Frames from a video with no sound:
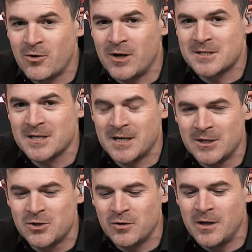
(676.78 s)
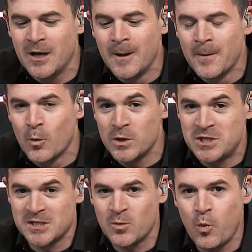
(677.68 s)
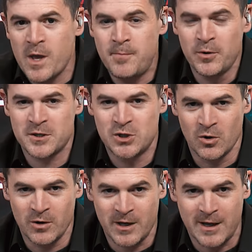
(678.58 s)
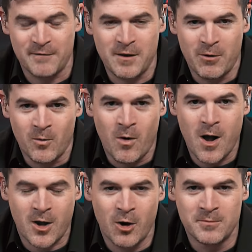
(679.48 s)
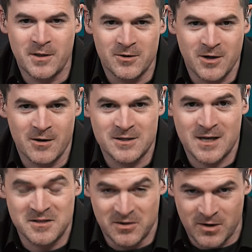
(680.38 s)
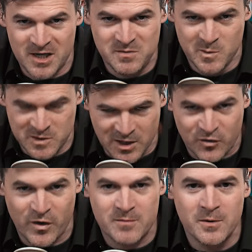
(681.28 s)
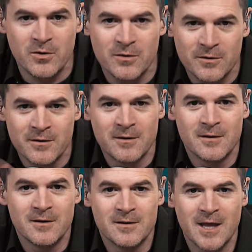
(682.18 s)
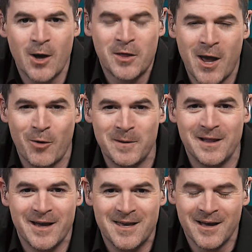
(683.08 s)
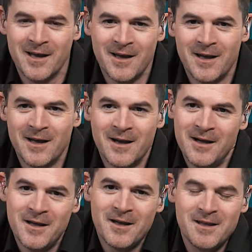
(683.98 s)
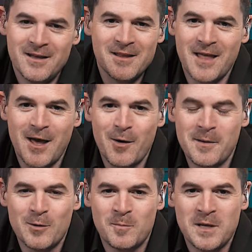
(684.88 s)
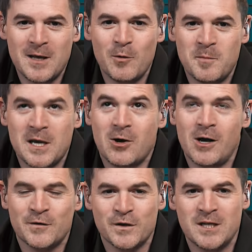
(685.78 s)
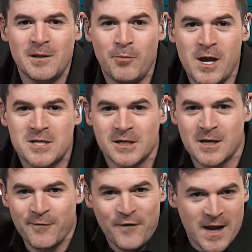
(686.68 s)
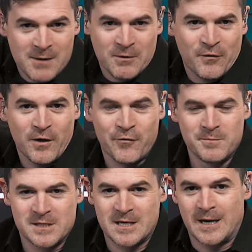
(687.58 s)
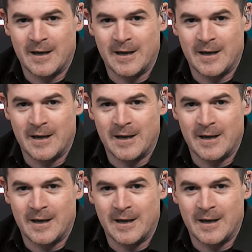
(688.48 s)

across the country would just weep with joy if they were to walk home to their daughter's house and their husband was on a treadmill? They would be yeah. like. It would be it would be cause for celebration. Confetti would fall from the sky.